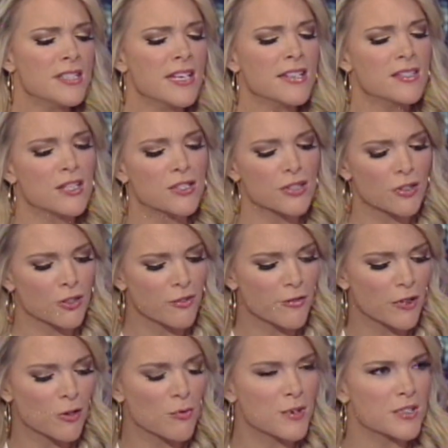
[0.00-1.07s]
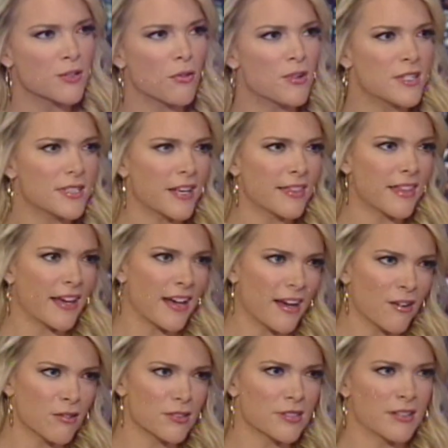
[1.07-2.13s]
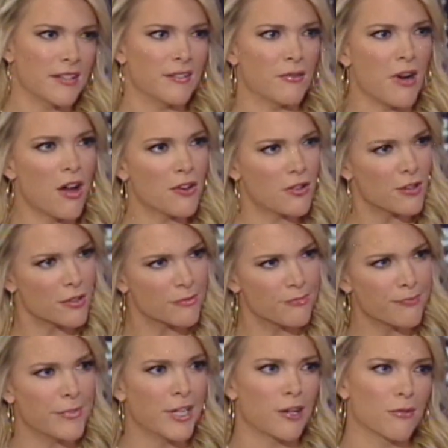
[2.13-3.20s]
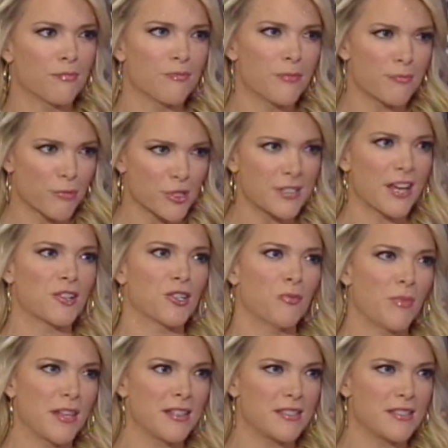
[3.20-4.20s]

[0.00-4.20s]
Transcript: says the server was always at the house and under, you know, protection by the